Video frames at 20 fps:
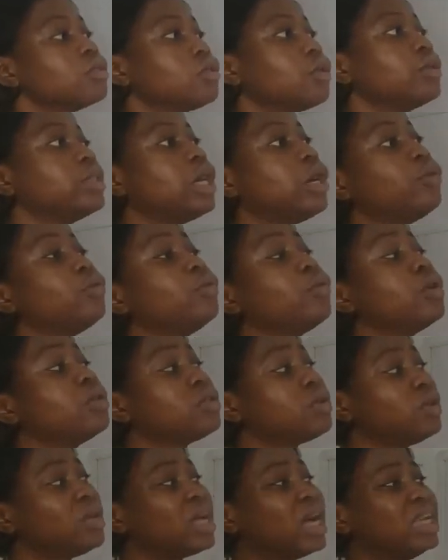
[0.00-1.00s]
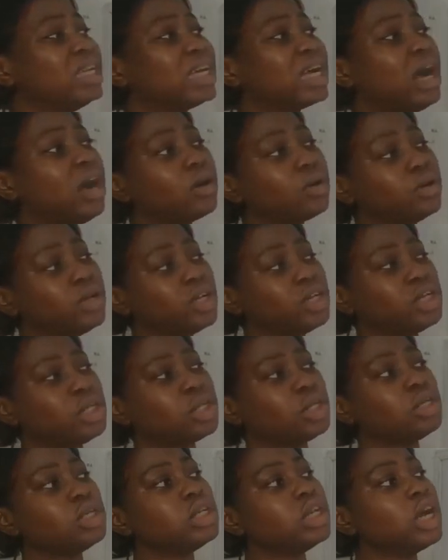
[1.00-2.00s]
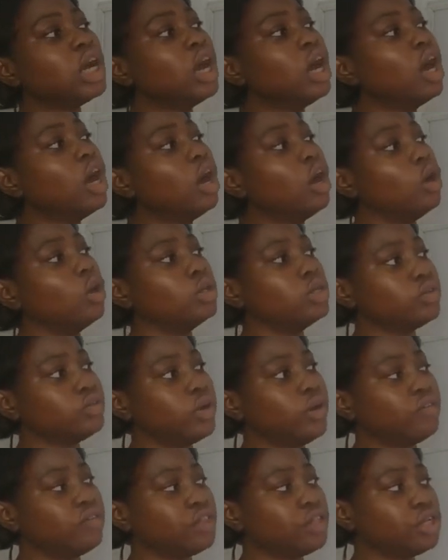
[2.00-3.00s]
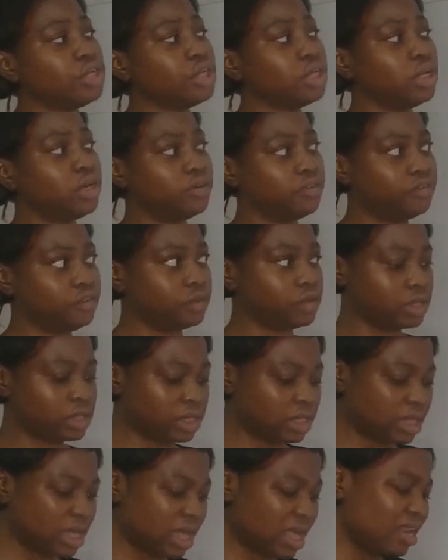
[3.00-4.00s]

So now we want to look at the calculation on gravitational force.